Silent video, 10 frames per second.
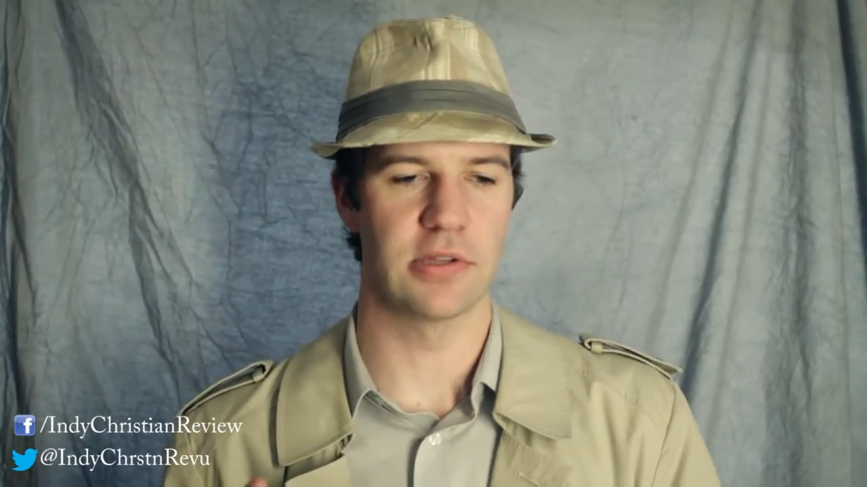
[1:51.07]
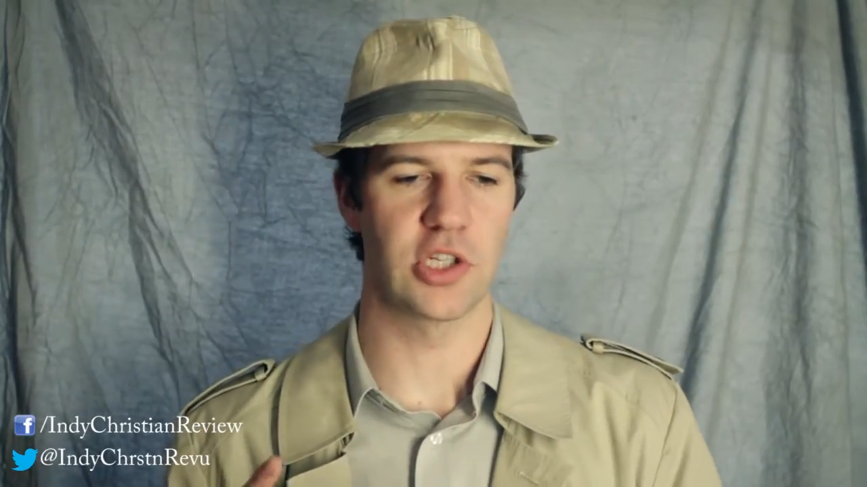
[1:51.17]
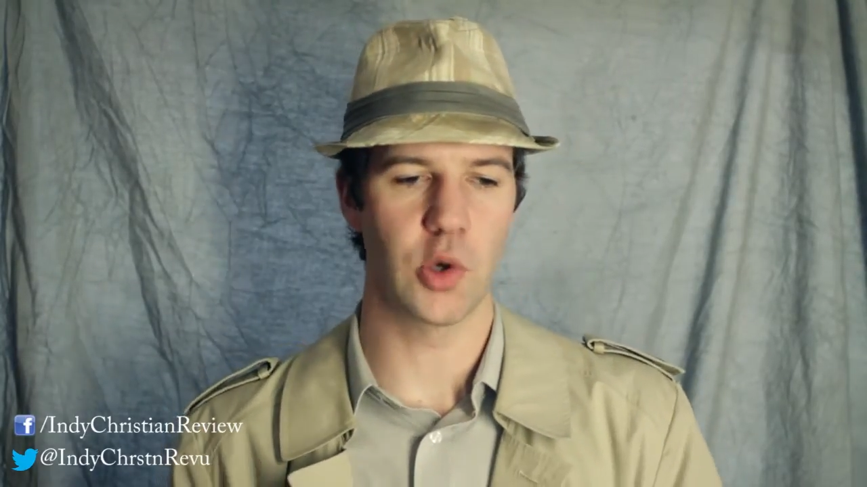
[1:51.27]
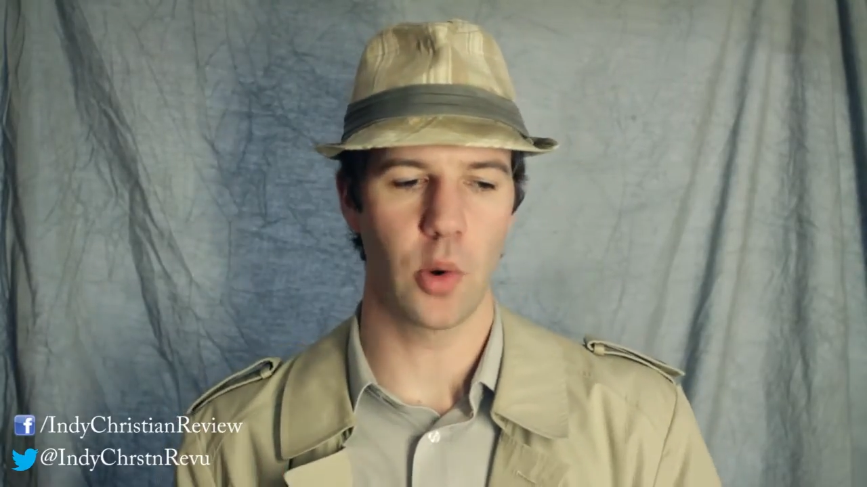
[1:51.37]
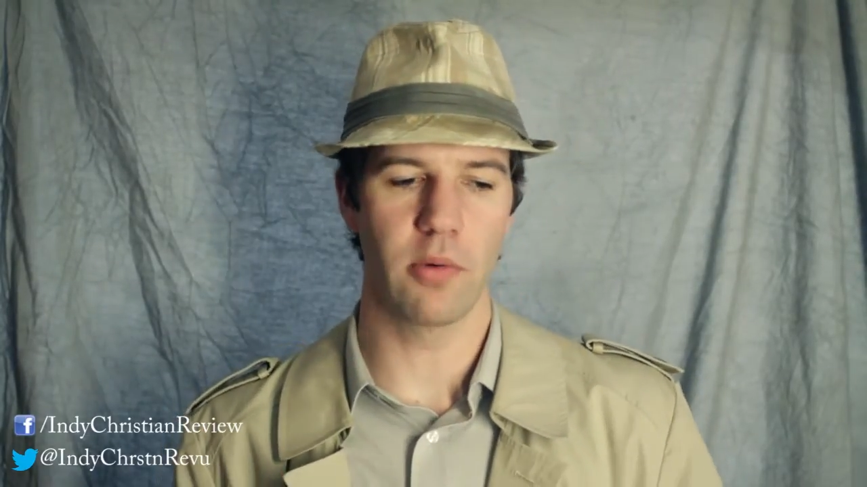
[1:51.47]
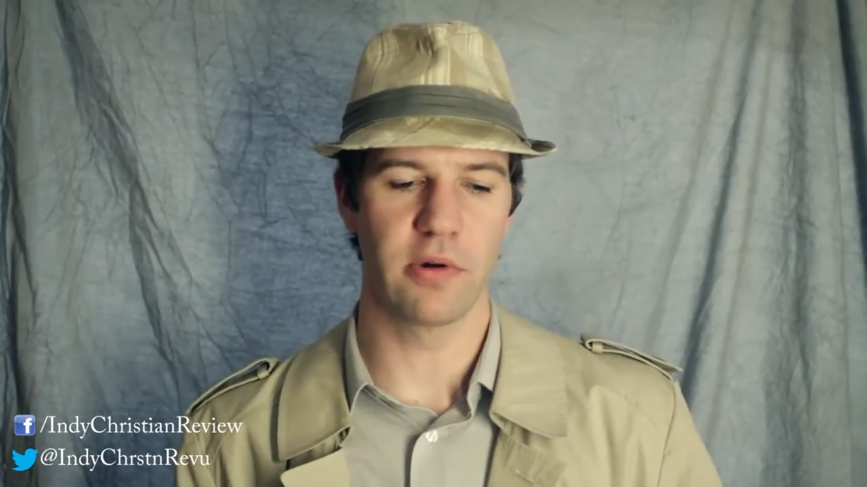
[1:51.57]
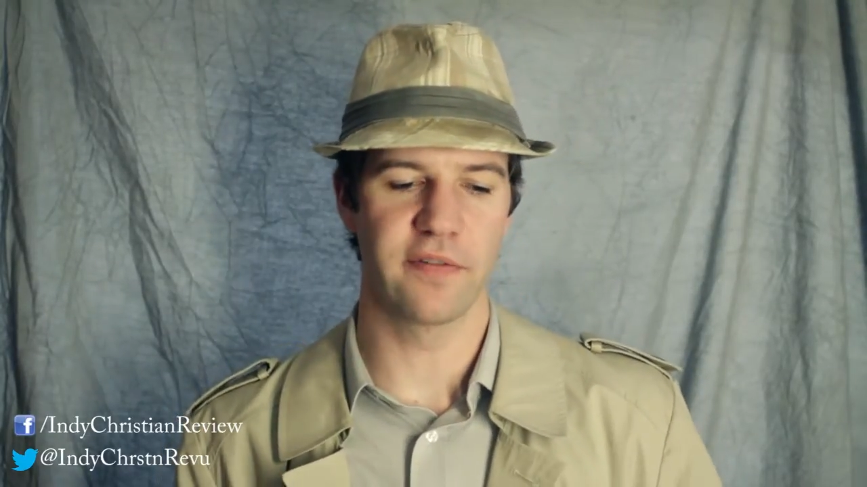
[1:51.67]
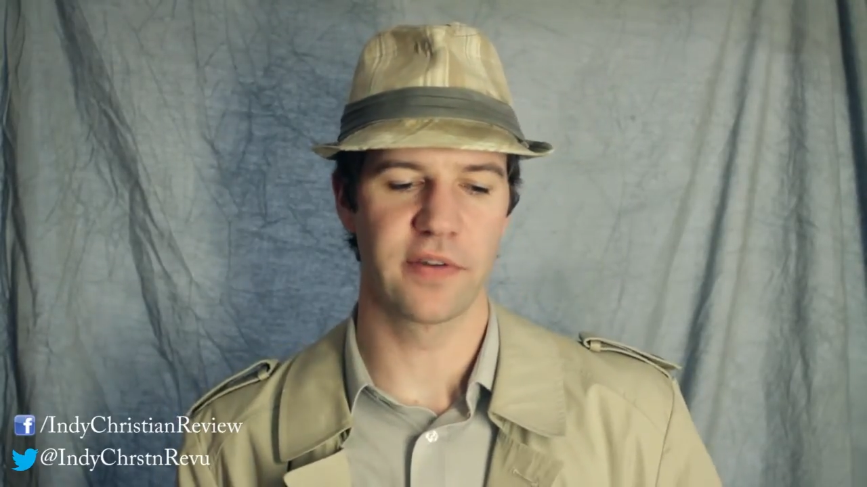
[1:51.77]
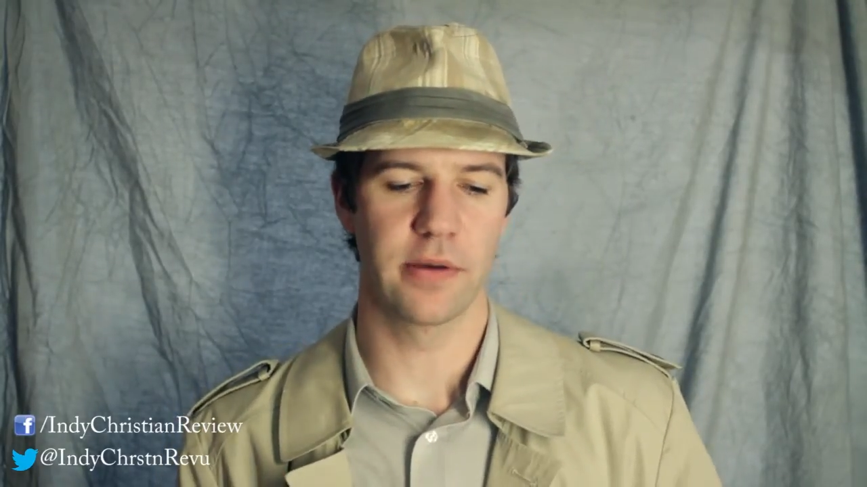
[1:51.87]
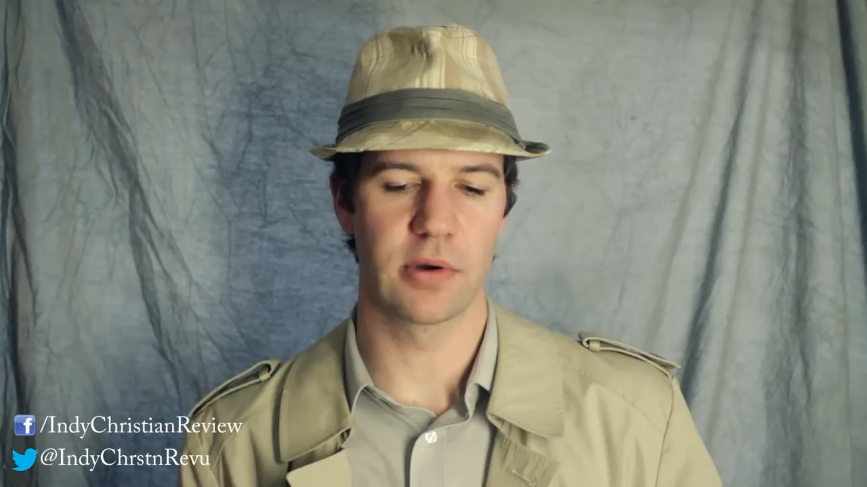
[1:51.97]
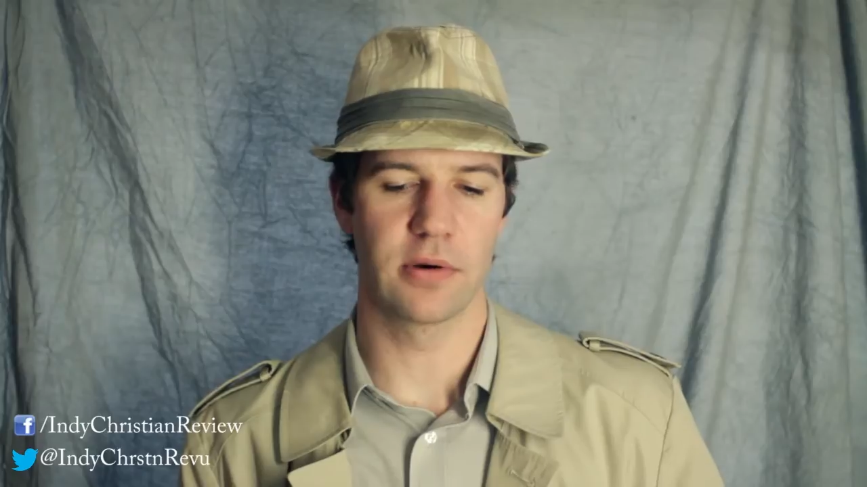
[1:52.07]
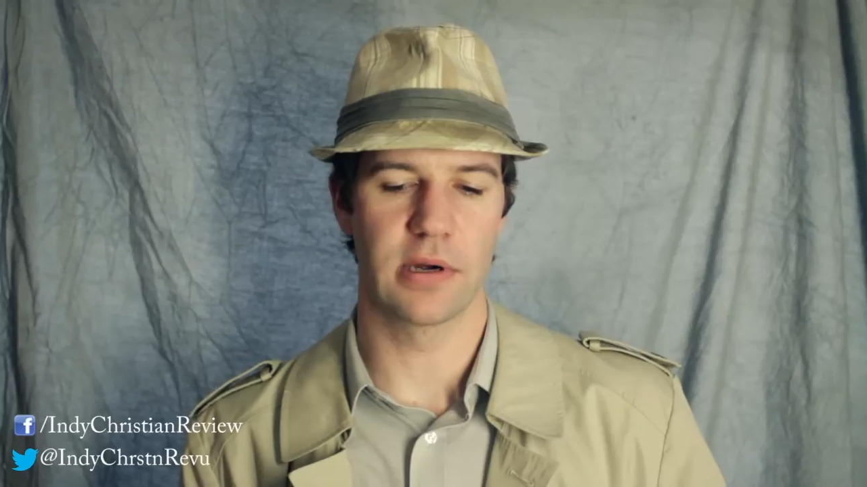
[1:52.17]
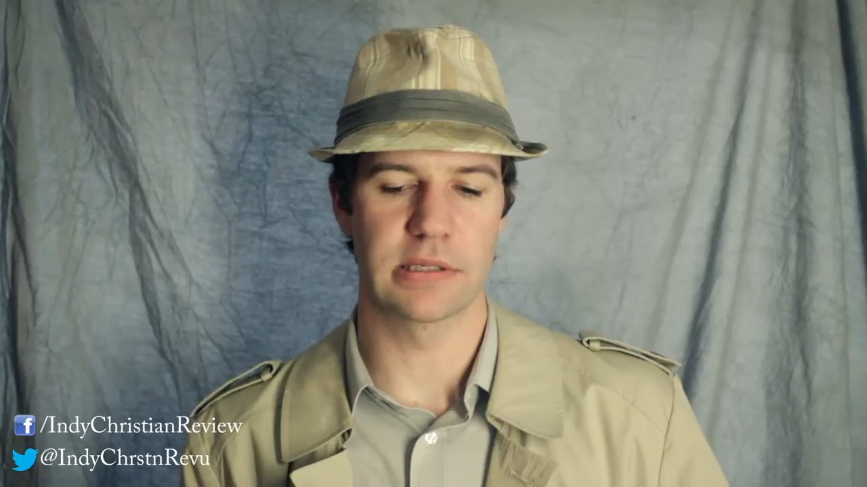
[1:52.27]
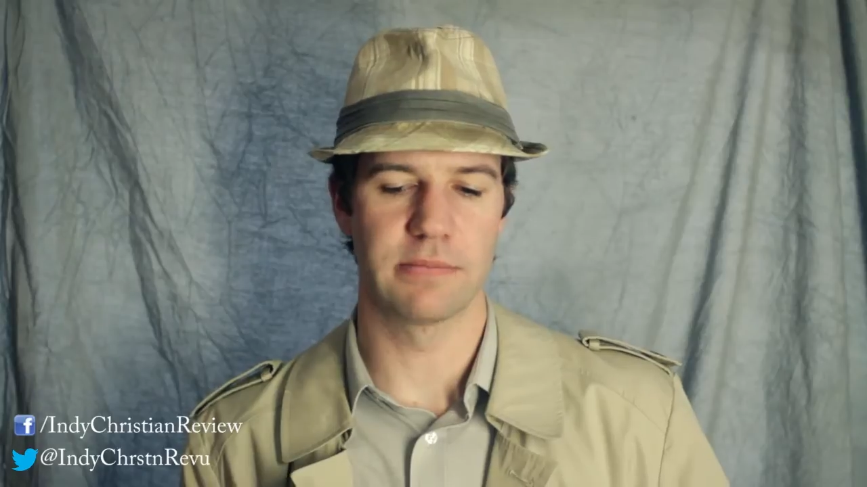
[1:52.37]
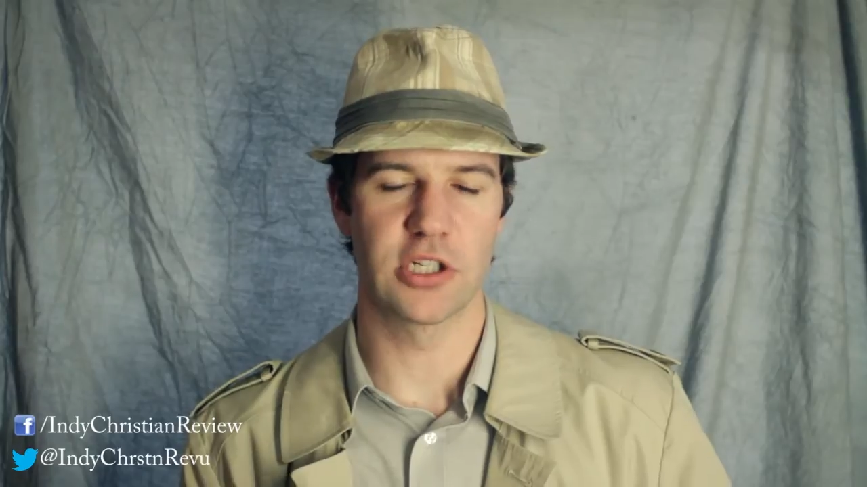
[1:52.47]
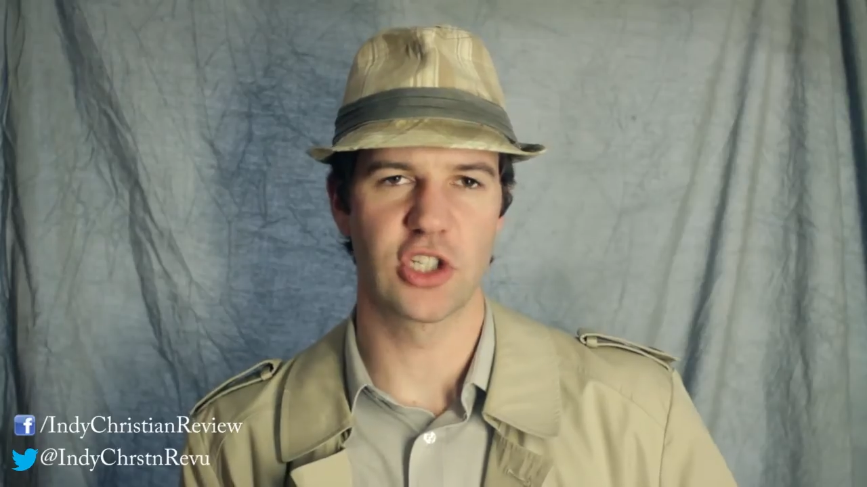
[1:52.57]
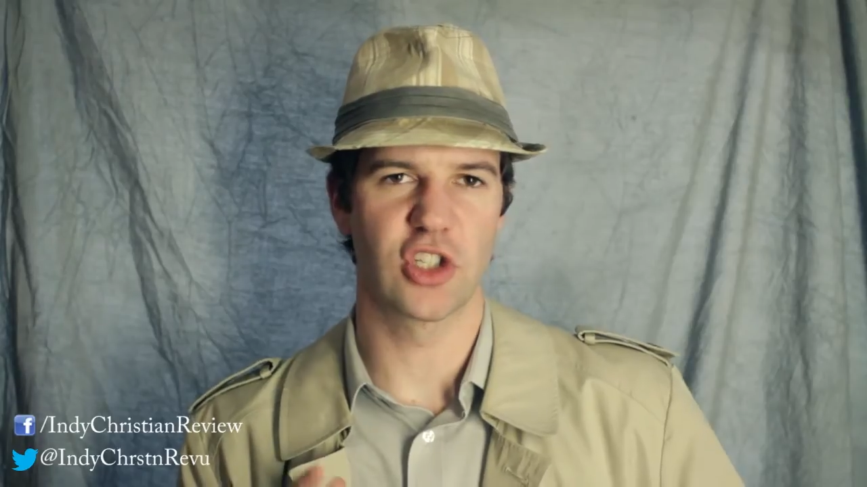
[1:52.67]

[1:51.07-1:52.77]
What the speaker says: the story would have come across much